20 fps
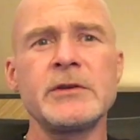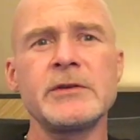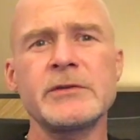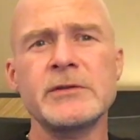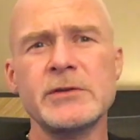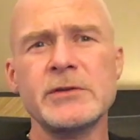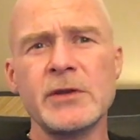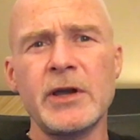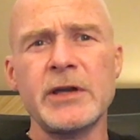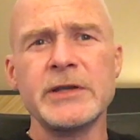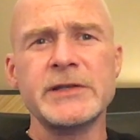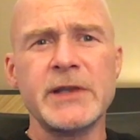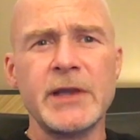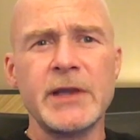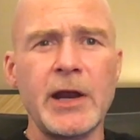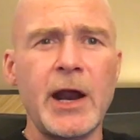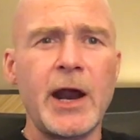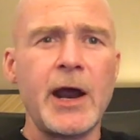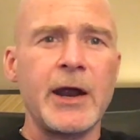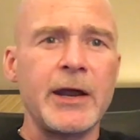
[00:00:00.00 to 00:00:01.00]
So I
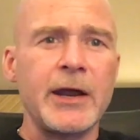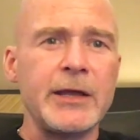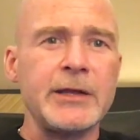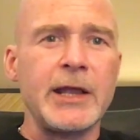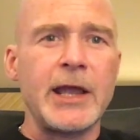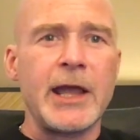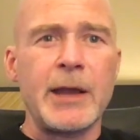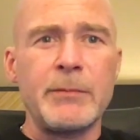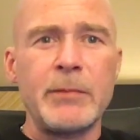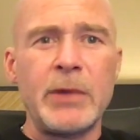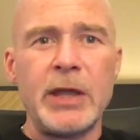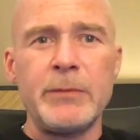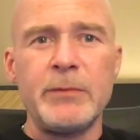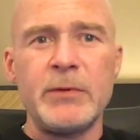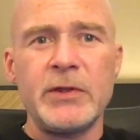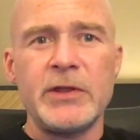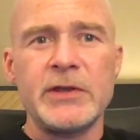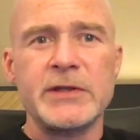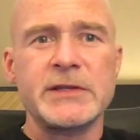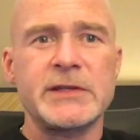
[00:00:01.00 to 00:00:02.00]
said, all right, yeah,
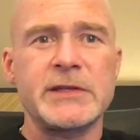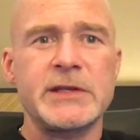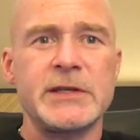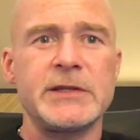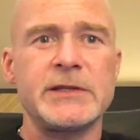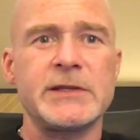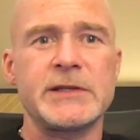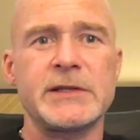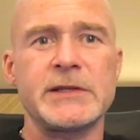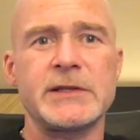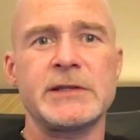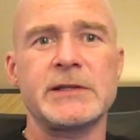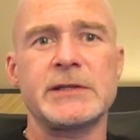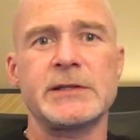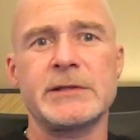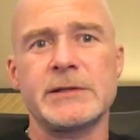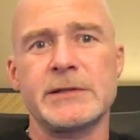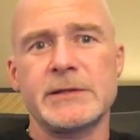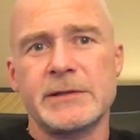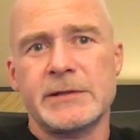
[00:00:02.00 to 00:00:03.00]
maybe this
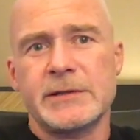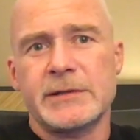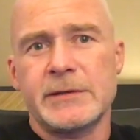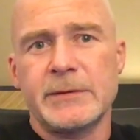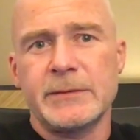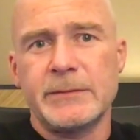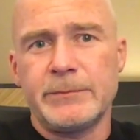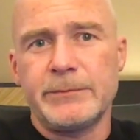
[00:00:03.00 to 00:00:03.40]
is,